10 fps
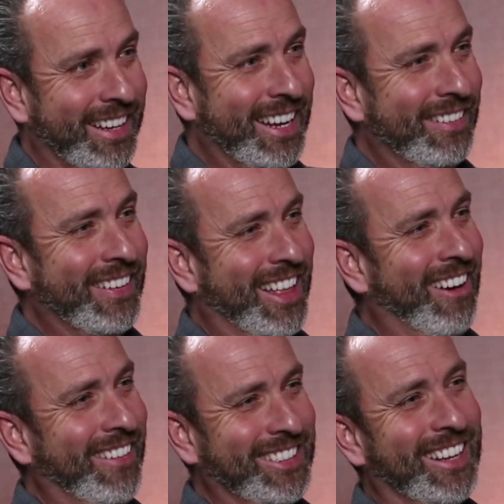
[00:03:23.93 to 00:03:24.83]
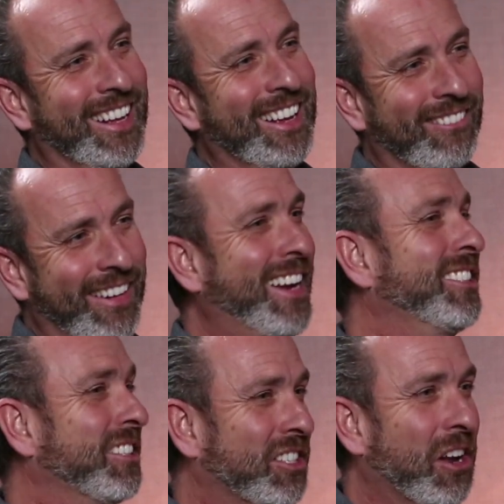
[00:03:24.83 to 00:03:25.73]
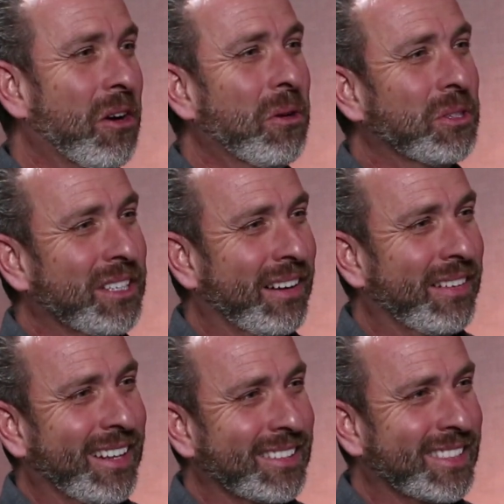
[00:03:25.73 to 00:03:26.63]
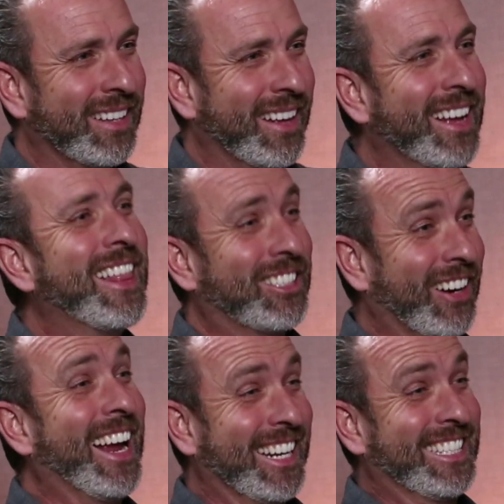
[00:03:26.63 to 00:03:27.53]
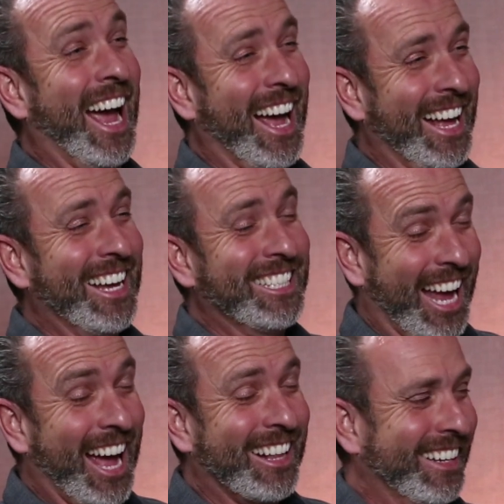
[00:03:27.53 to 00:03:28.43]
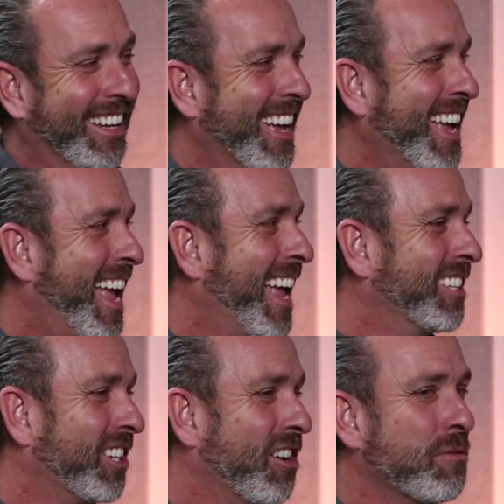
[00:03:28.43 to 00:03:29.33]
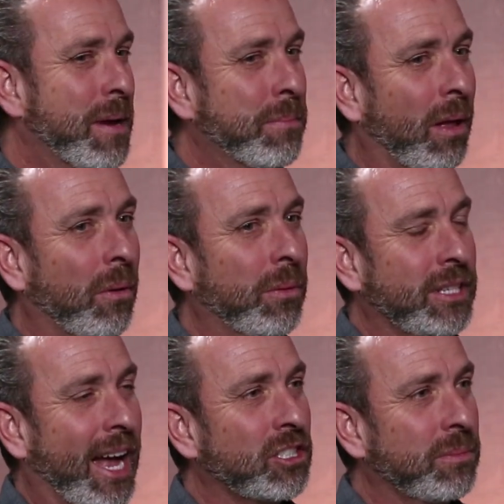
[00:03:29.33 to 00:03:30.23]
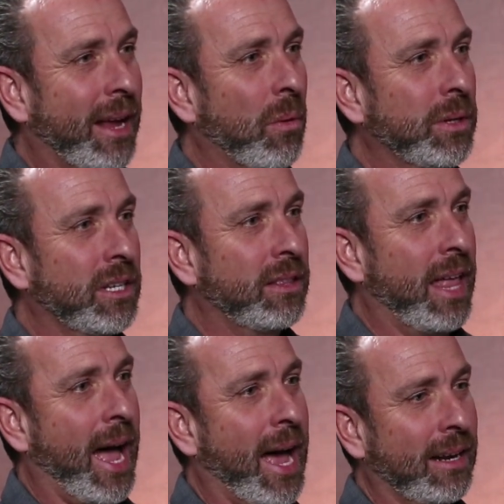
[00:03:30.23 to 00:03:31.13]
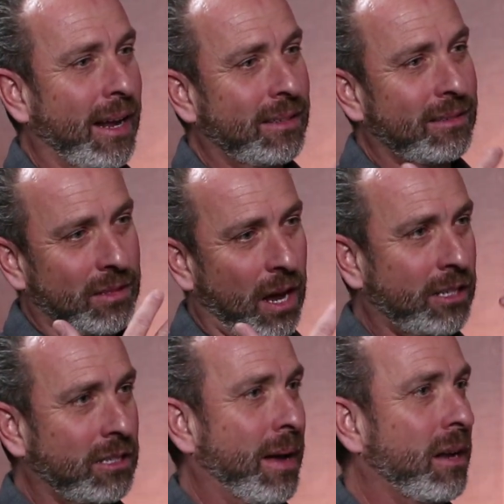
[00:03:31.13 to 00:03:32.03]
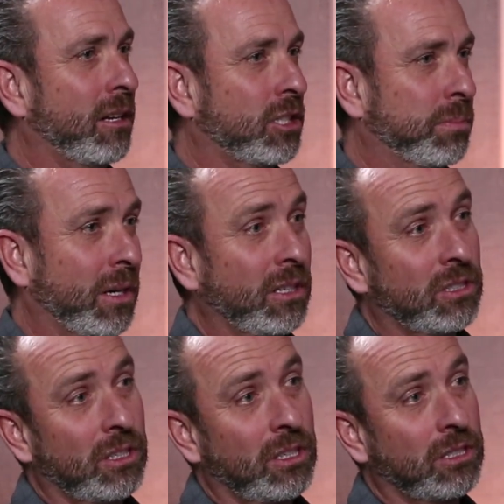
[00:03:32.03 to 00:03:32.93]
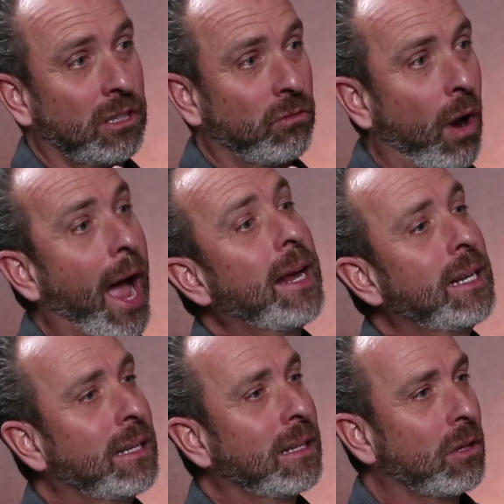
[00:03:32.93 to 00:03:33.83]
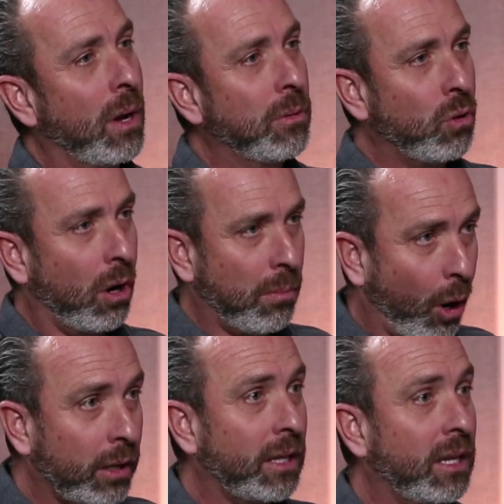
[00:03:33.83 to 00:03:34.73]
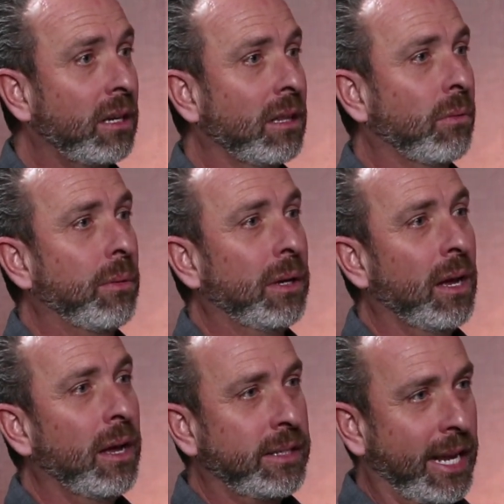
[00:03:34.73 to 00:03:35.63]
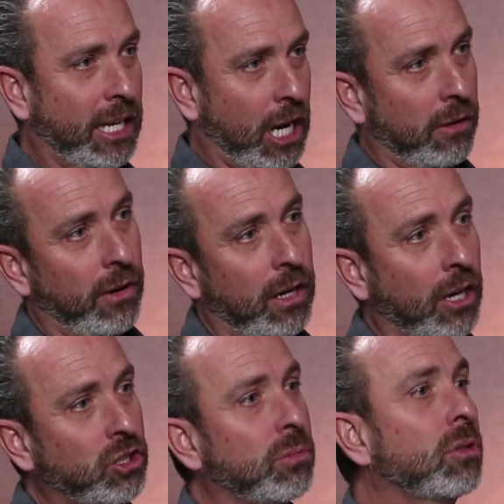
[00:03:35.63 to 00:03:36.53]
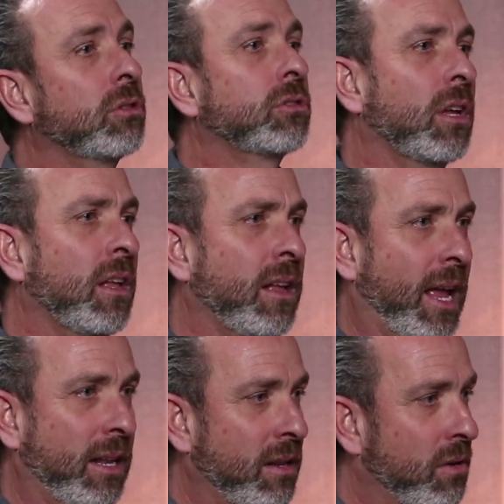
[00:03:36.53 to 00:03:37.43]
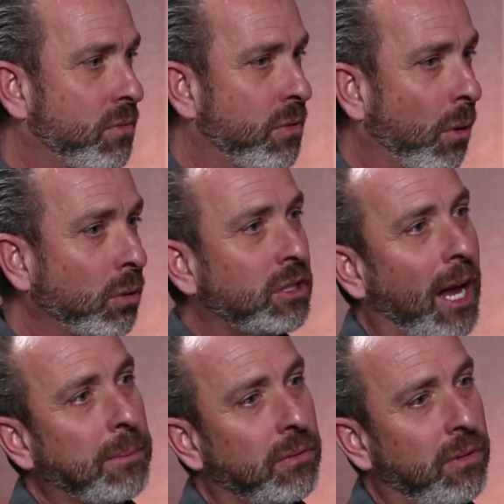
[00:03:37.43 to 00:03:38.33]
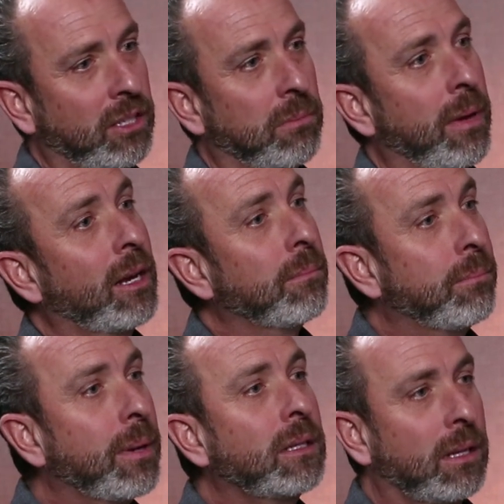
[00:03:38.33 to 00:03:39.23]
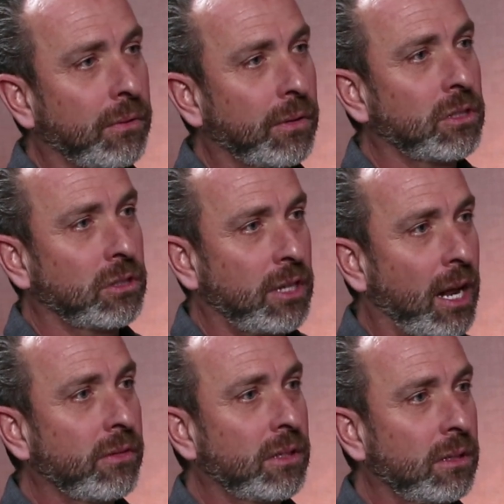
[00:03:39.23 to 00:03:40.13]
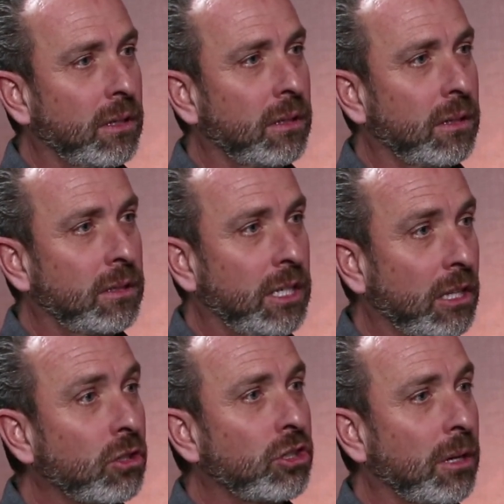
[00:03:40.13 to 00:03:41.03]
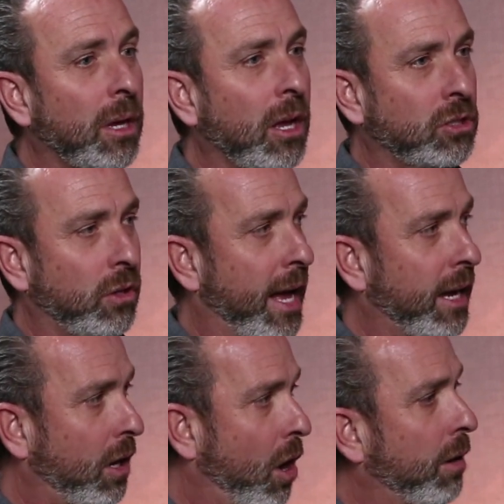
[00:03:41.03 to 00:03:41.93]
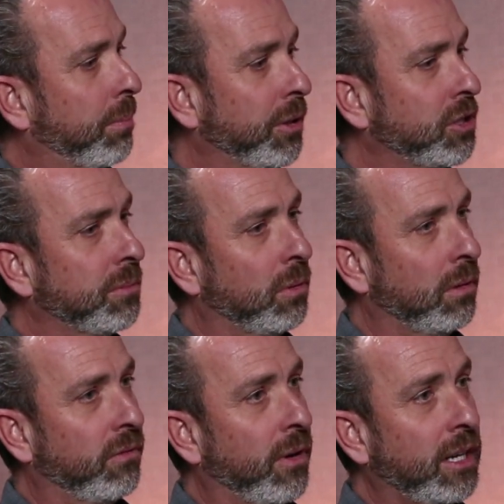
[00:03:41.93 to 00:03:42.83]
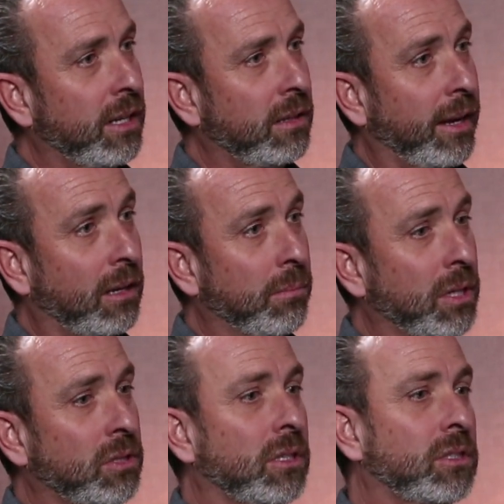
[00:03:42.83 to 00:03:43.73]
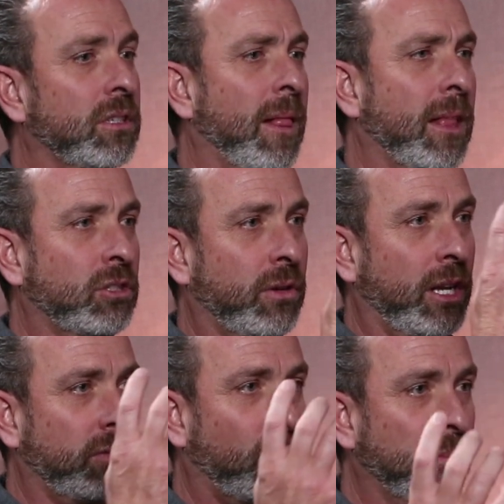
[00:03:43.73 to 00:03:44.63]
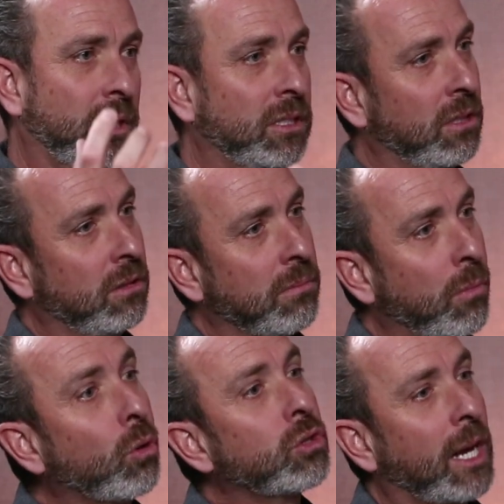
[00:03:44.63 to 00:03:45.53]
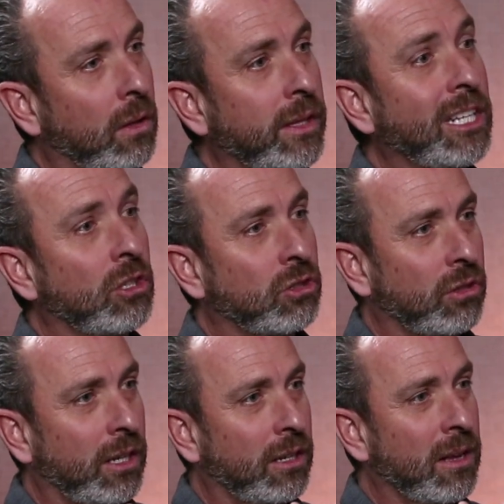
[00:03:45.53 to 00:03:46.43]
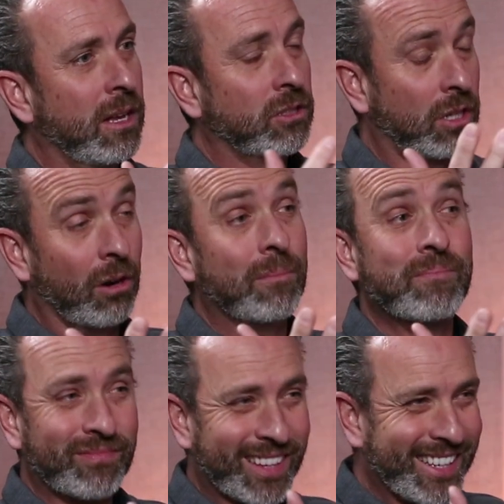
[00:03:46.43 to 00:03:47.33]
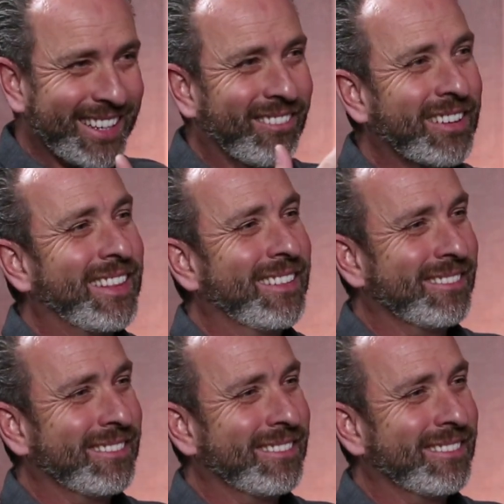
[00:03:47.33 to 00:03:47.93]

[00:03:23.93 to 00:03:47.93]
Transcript: even though wow. it rains and snows. Even though we have some else. snow. That's right, exactly. exactly. And so people always ask me how we did that. And I talked about experiences and the writing and the way we do our marketing and the way we take care of our customers and you know those types of things that make a big difference inside of a, a, a dealership so that car principle of running it like a business transformed into the motorcycle industry. So, so it's